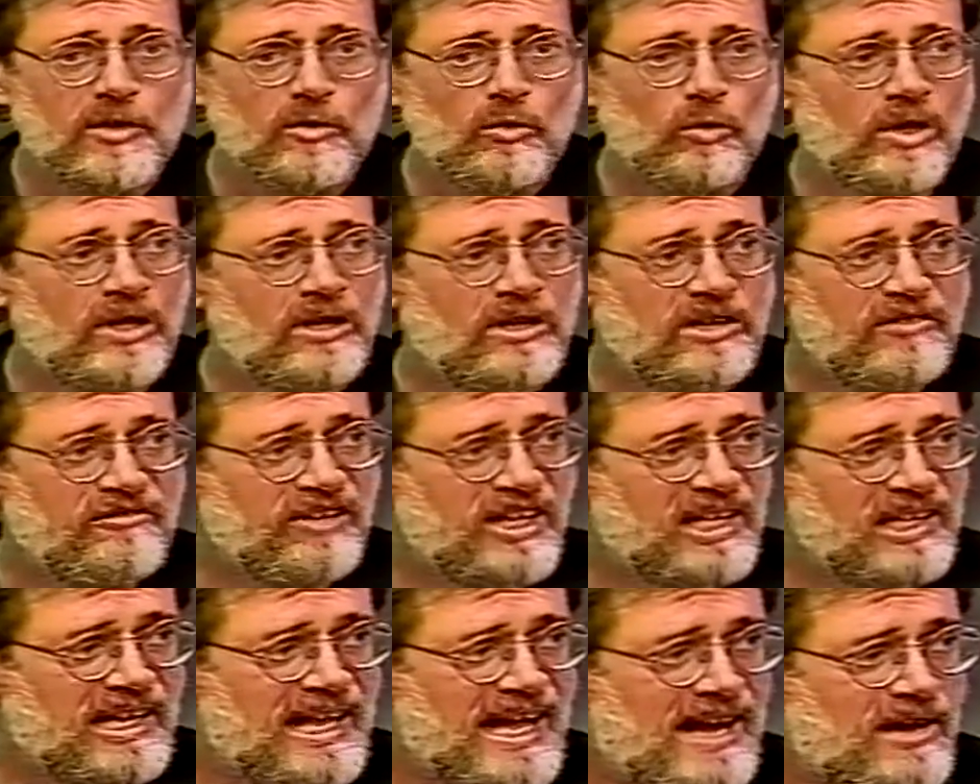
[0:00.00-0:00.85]
will have
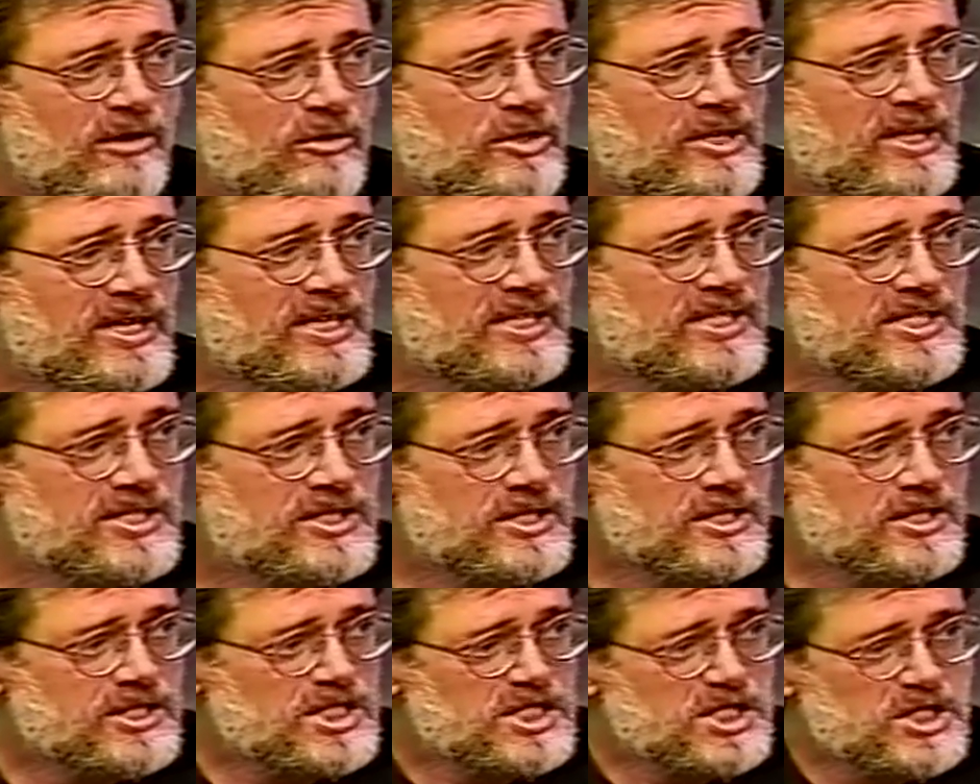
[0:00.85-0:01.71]
allowed us
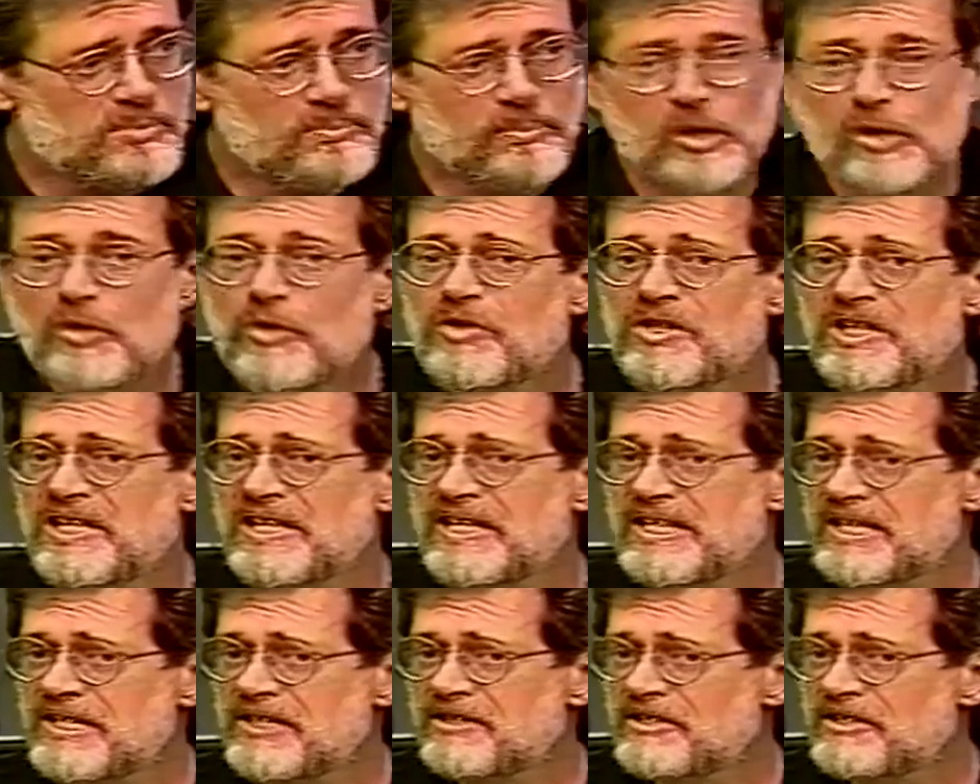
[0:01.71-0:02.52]
to smoothly